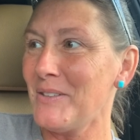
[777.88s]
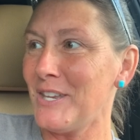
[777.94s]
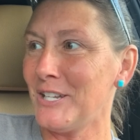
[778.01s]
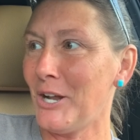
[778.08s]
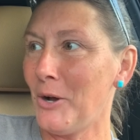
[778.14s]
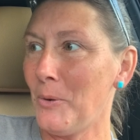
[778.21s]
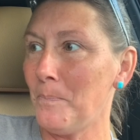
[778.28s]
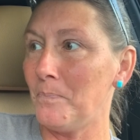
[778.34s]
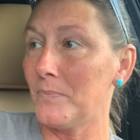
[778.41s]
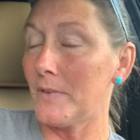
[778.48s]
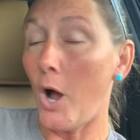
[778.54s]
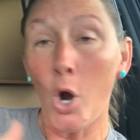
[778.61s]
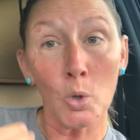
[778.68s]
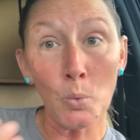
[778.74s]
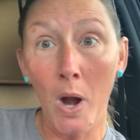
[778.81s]
you know,
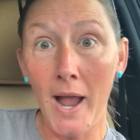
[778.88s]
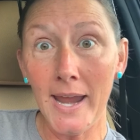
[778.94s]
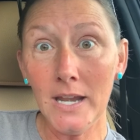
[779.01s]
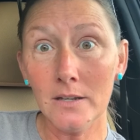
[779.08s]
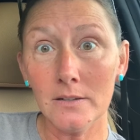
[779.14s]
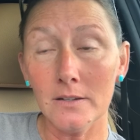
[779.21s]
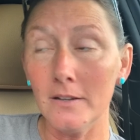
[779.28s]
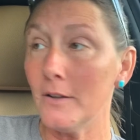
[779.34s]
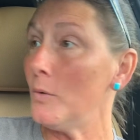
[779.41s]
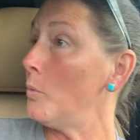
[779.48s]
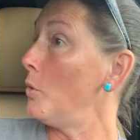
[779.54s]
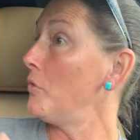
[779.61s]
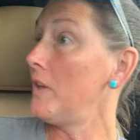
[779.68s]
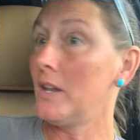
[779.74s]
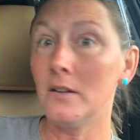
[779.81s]
are right,
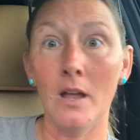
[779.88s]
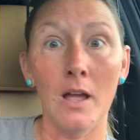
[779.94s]
well then